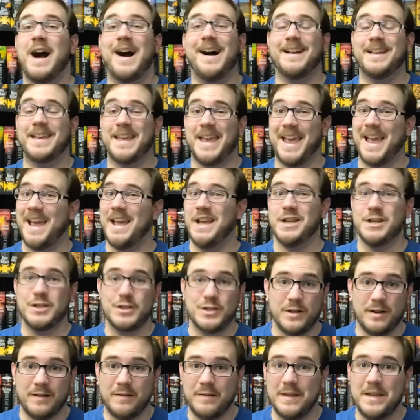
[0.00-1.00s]

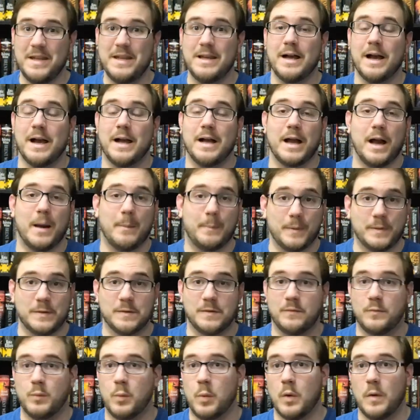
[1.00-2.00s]
Occasionally, a
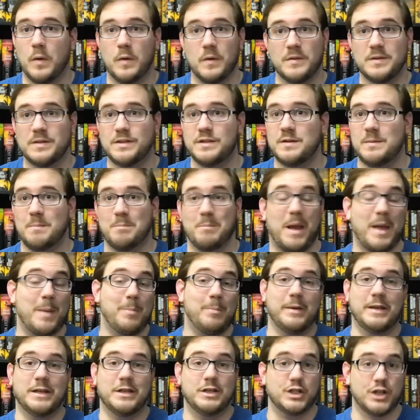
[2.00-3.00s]
couple of words
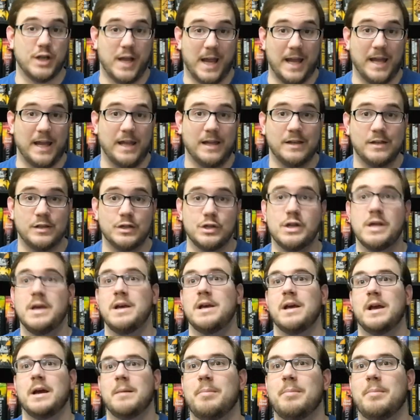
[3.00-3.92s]
might be changed,